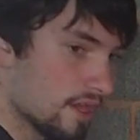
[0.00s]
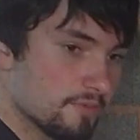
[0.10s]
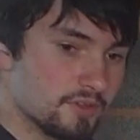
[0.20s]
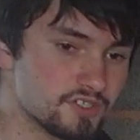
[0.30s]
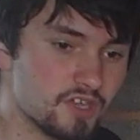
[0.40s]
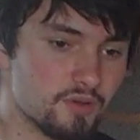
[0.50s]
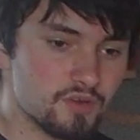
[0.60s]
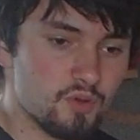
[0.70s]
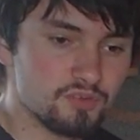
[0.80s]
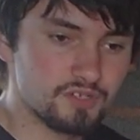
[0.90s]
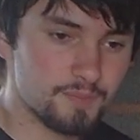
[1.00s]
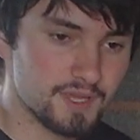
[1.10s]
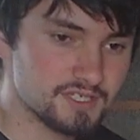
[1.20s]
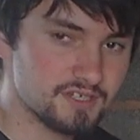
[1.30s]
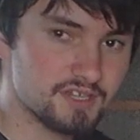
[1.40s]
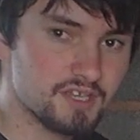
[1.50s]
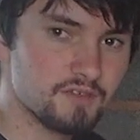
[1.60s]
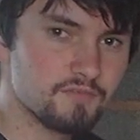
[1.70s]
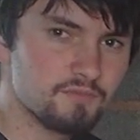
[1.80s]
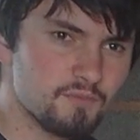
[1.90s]
I'm going to go in order basically
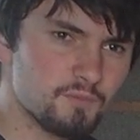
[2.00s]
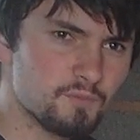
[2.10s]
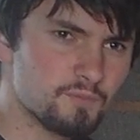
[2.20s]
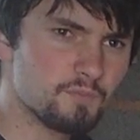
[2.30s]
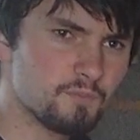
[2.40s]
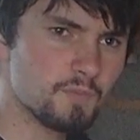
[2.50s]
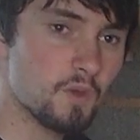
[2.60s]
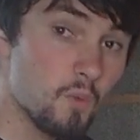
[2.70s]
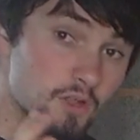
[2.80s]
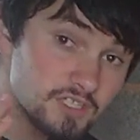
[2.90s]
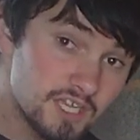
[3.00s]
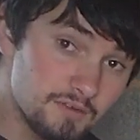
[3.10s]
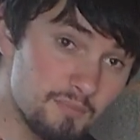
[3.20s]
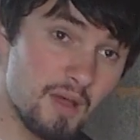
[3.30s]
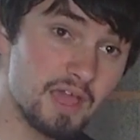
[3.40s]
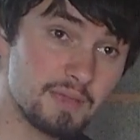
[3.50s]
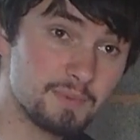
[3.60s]
of what, in my